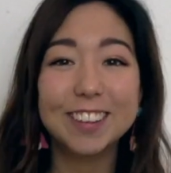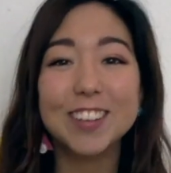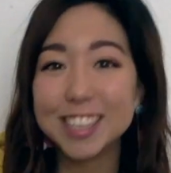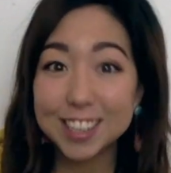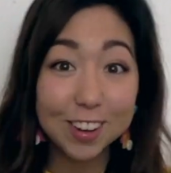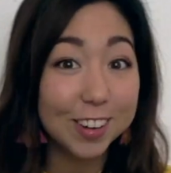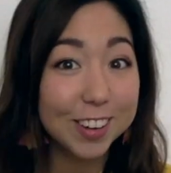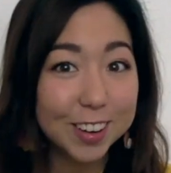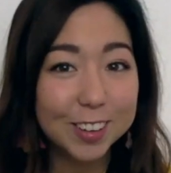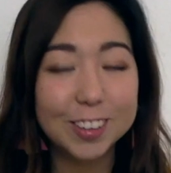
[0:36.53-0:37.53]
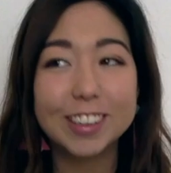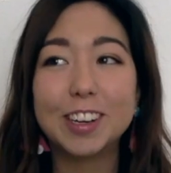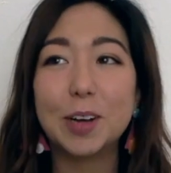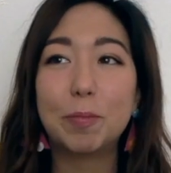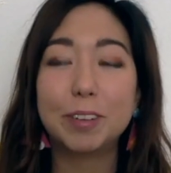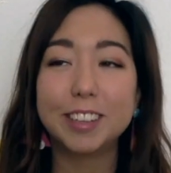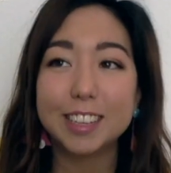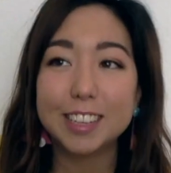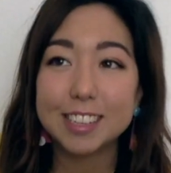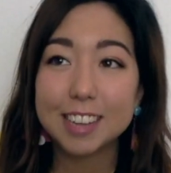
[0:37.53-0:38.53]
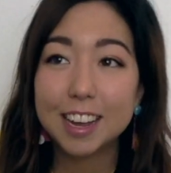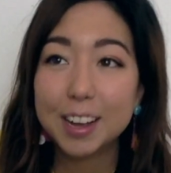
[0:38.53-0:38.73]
We still don't know who the culprit is,